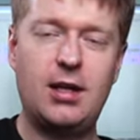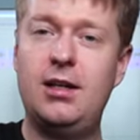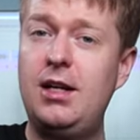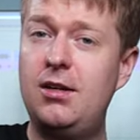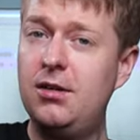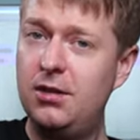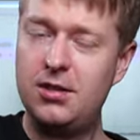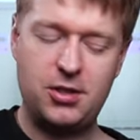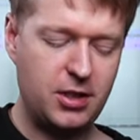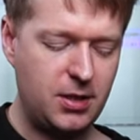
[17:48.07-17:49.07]
And now
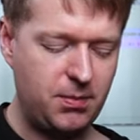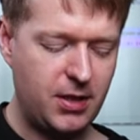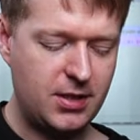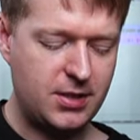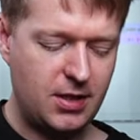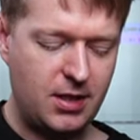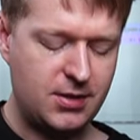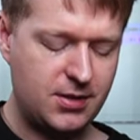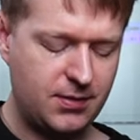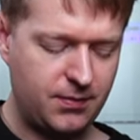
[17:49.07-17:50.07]
the tricky part
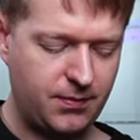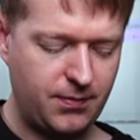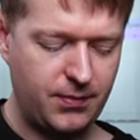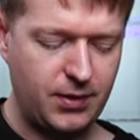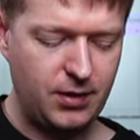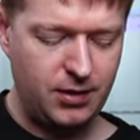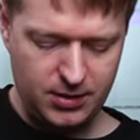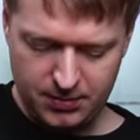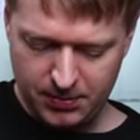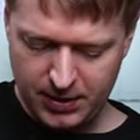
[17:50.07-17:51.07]
starts. You're
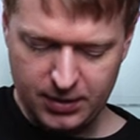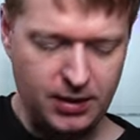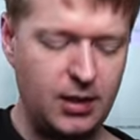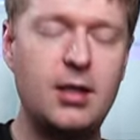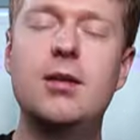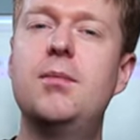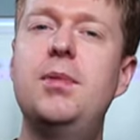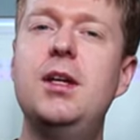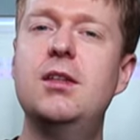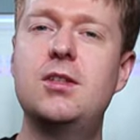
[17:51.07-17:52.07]
going to be playing the
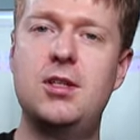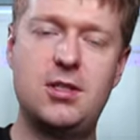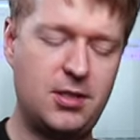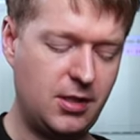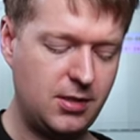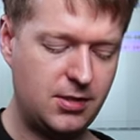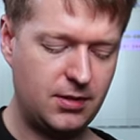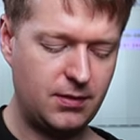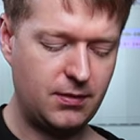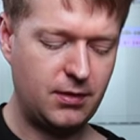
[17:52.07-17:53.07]
B and the G strings,
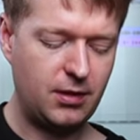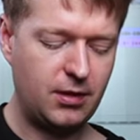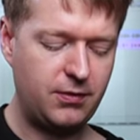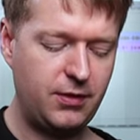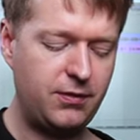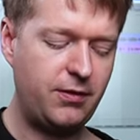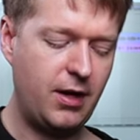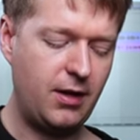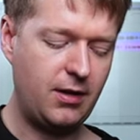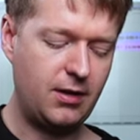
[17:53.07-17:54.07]
fifth
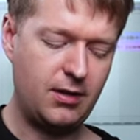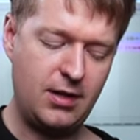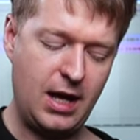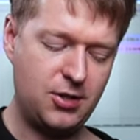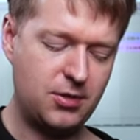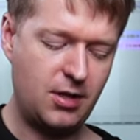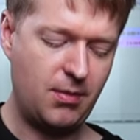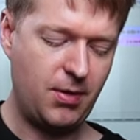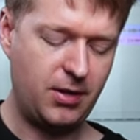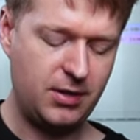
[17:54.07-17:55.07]
fret, natural
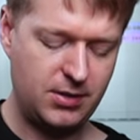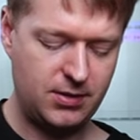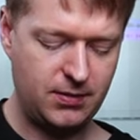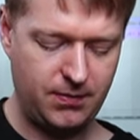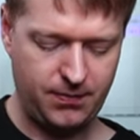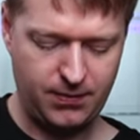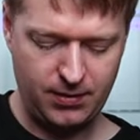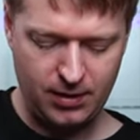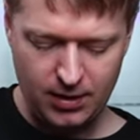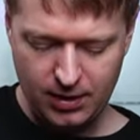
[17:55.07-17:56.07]
harmonics,
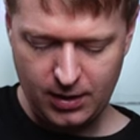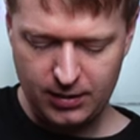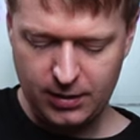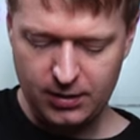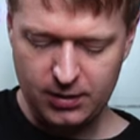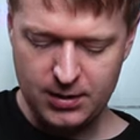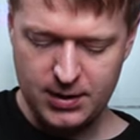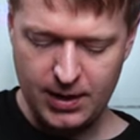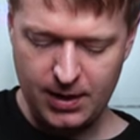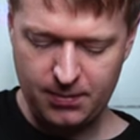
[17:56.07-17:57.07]
and now you're going to
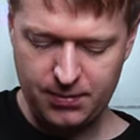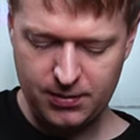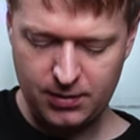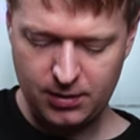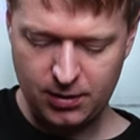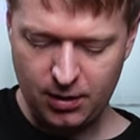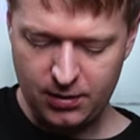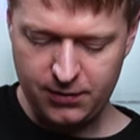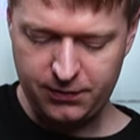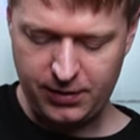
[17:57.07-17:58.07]
tap
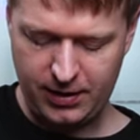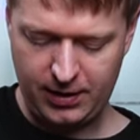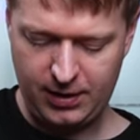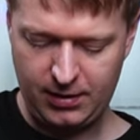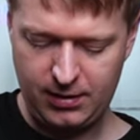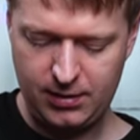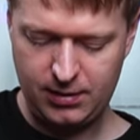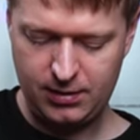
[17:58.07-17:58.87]
on the fret here